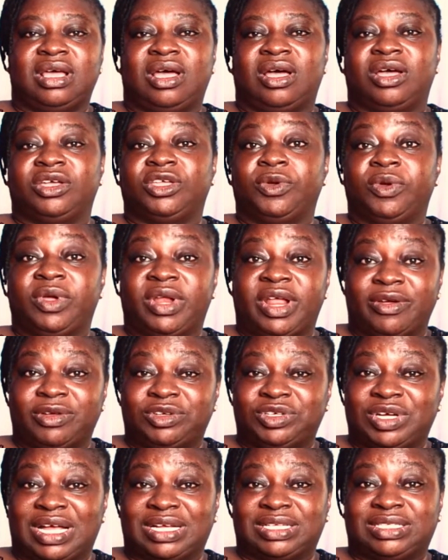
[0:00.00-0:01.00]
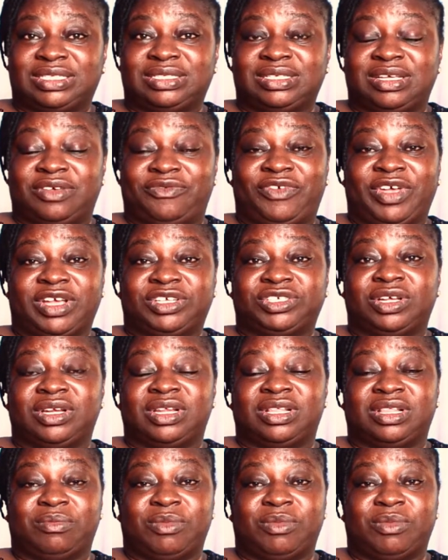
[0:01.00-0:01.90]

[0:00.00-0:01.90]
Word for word: a urinary tract infection in the